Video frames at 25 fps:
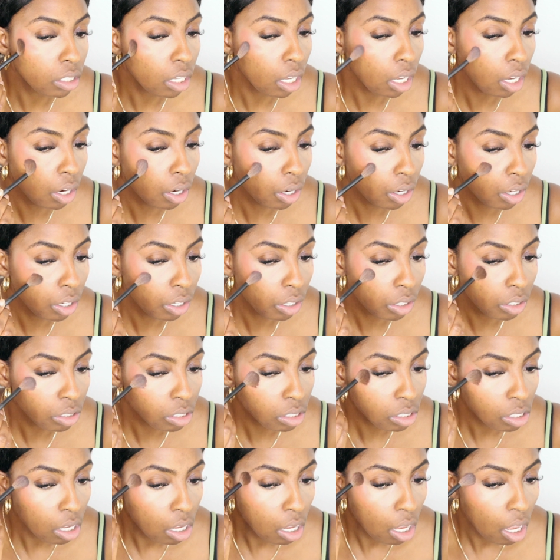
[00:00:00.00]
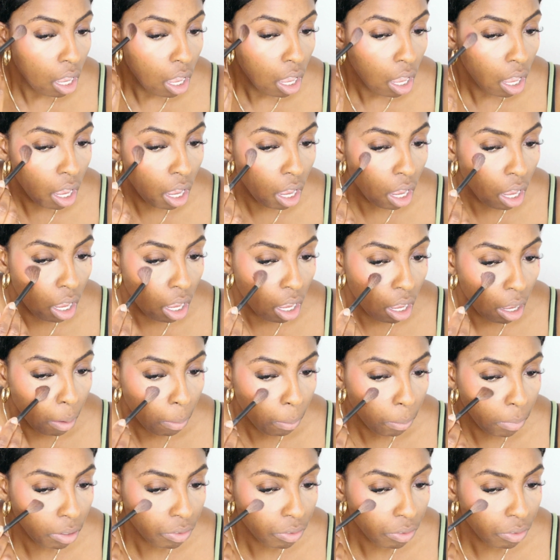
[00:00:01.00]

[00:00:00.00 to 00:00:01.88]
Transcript: skin girls. Um,